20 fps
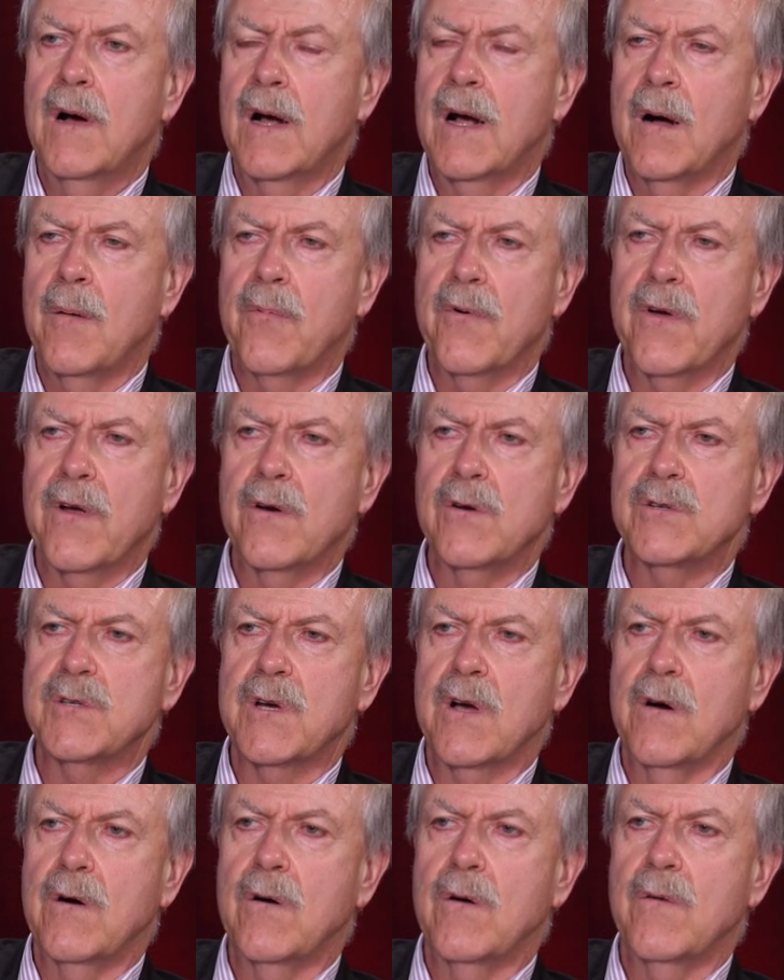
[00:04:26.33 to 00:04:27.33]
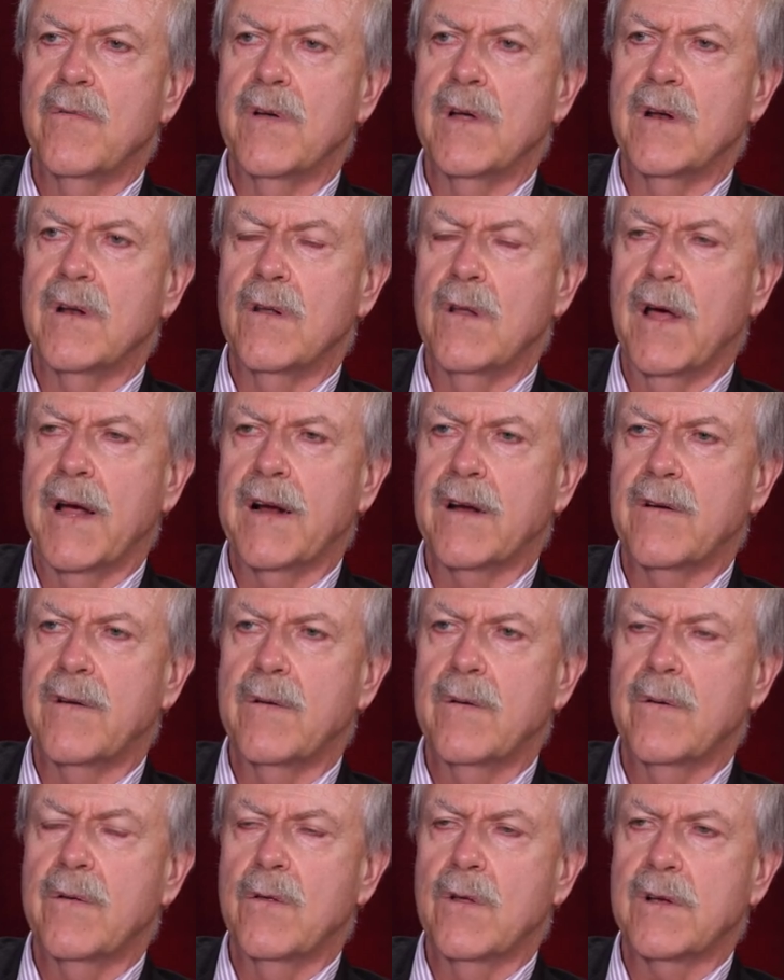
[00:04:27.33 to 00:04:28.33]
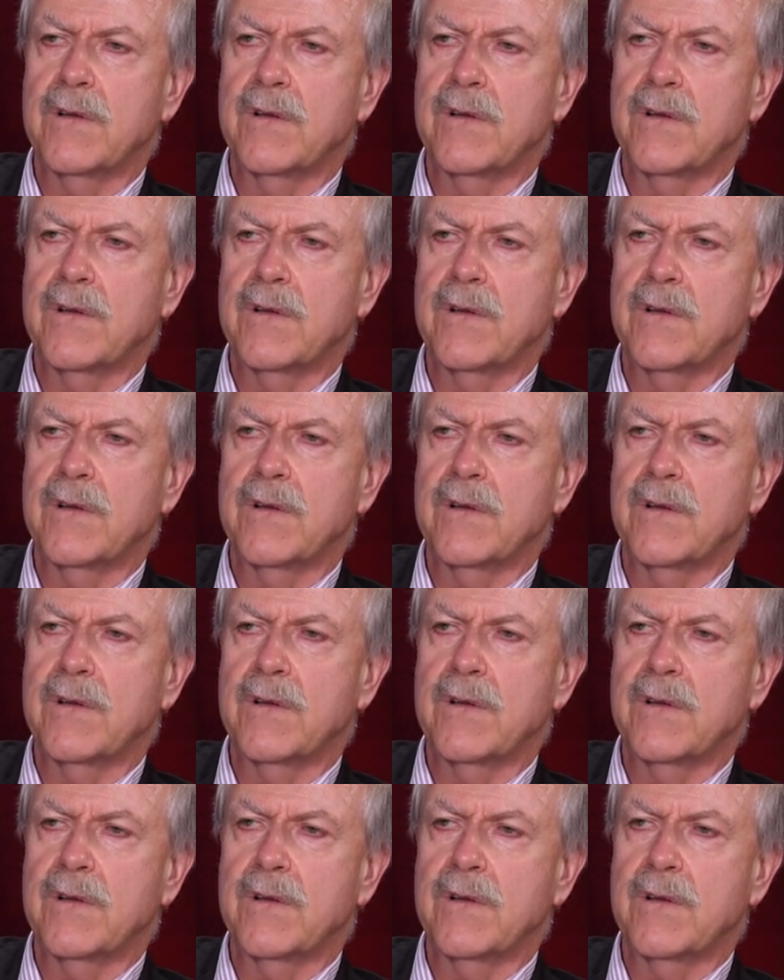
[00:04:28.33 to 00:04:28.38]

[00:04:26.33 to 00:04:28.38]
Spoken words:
a couple of years ago that looked